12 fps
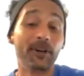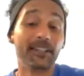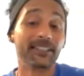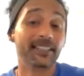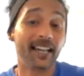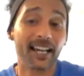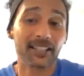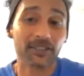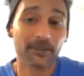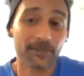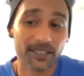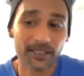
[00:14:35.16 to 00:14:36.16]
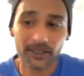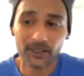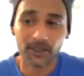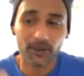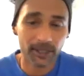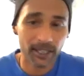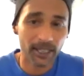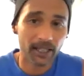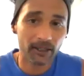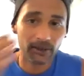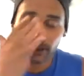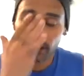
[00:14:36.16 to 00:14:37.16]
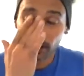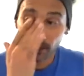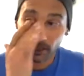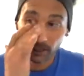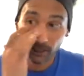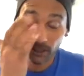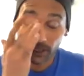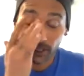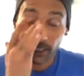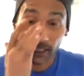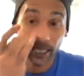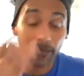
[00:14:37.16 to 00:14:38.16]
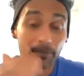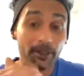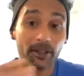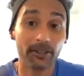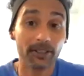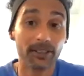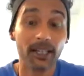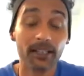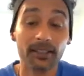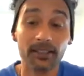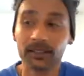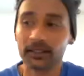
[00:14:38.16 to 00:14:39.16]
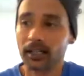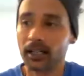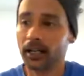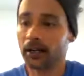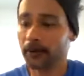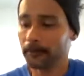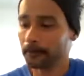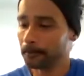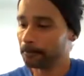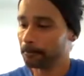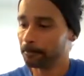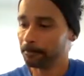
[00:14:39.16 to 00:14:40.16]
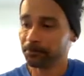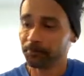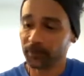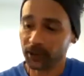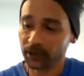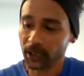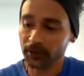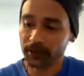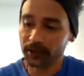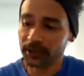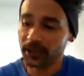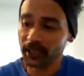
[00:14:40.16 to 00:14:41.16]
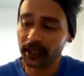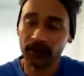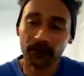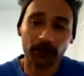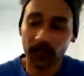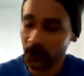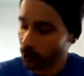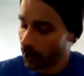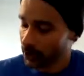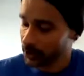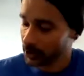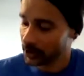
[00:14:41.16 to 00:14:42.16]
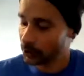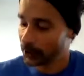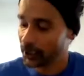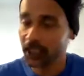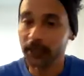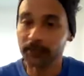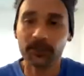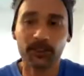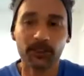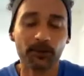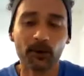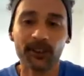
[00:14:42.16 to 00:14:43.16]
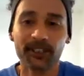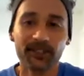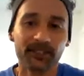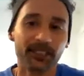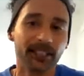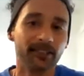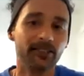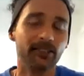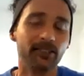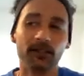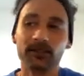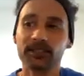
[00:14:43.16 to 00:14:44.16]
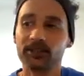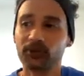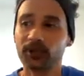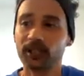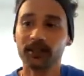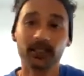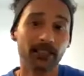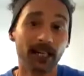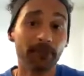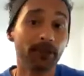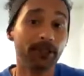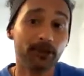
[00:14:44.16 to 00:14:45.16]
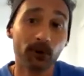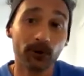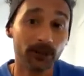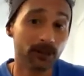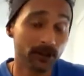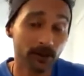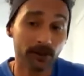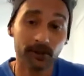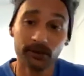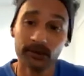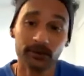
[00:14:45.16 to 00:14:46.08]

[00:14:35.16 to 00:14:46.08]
wanted to ask you because you're going down, they elaborate on the tennis. Um, that's what I was just telling everybody watching is when it comes to sports, there's like this notion where, because I played sports too,